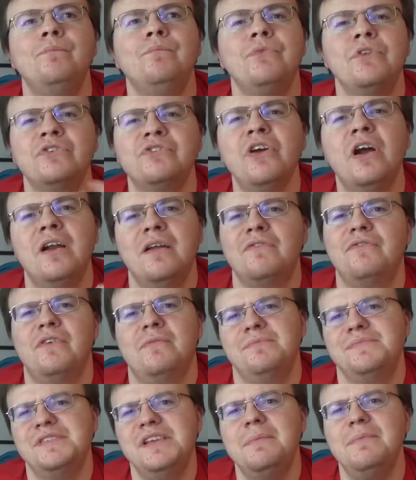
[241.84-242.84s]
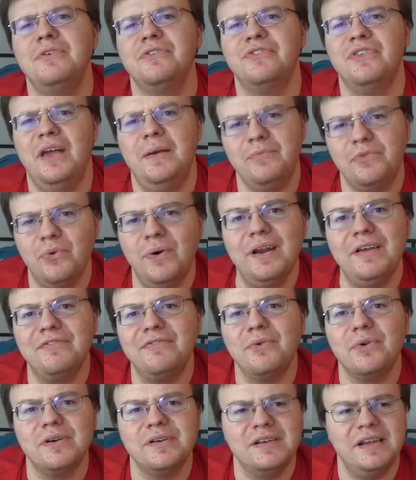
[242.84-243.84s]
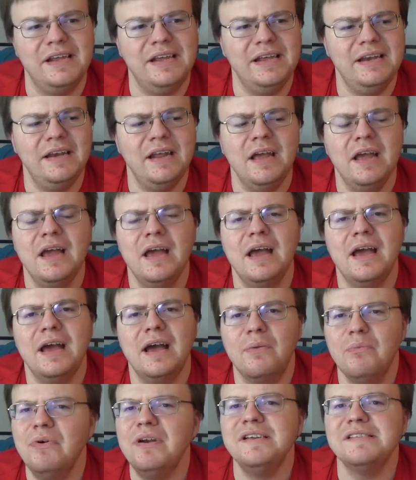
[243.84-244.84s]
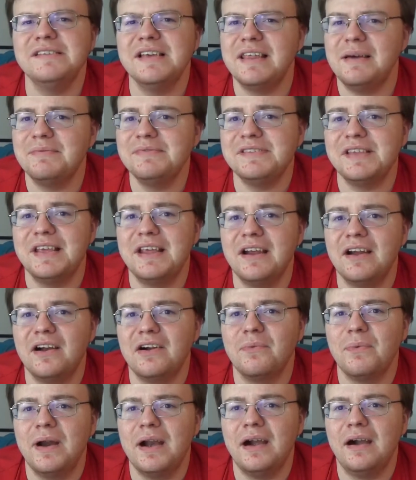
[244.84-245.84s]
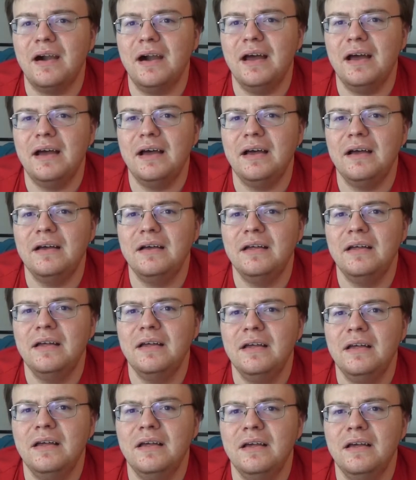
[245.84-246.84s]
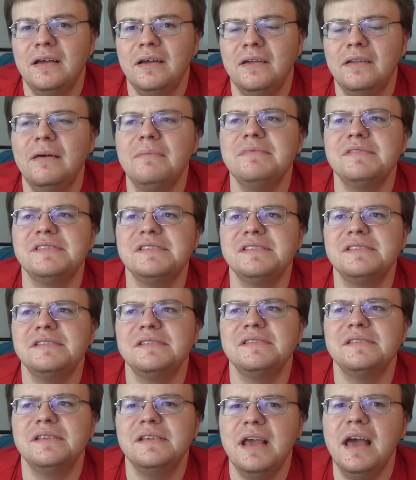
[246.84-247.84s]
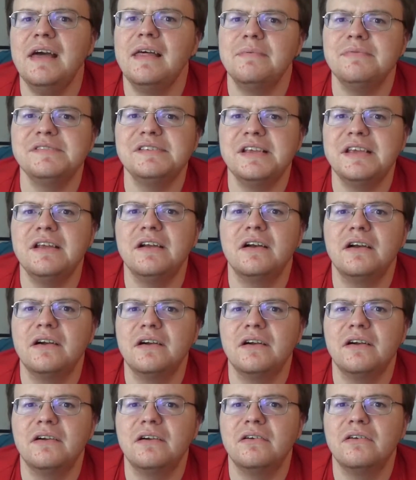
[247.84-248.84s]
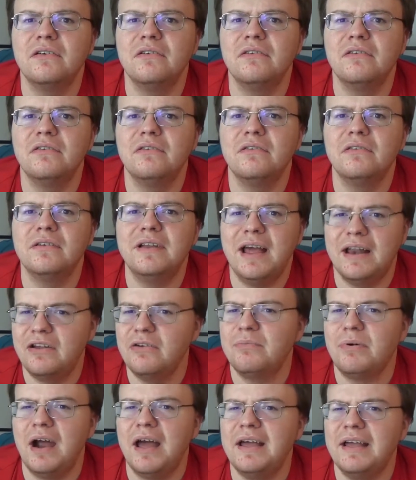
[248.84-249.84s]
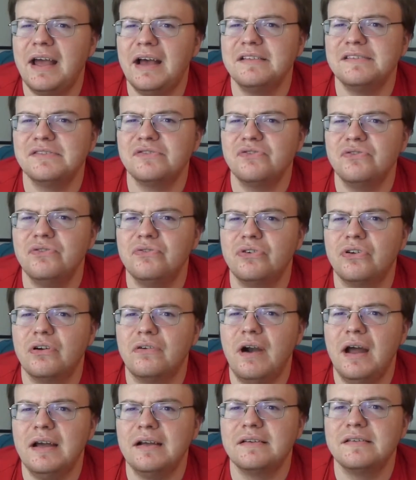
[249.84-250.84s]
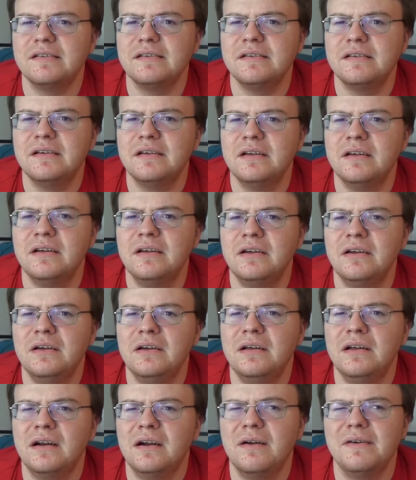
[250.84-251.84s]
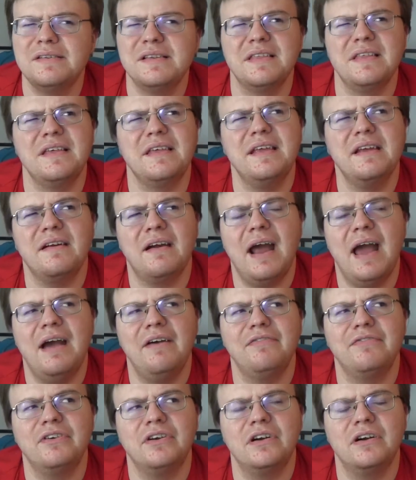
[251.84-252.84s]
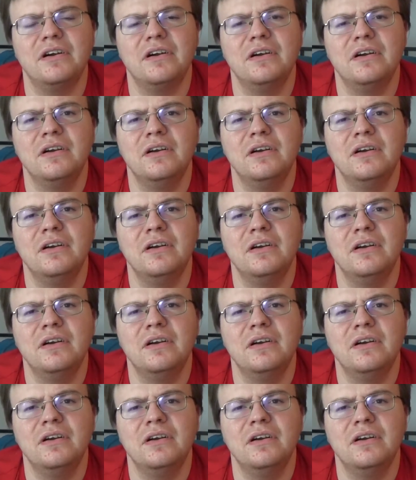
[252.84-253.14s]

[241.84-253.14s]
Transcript: Starting from SummerSlam 2014, I want to say that was the year where, it was the year Daniel Bryan got screwed, correct? Or was that the year after?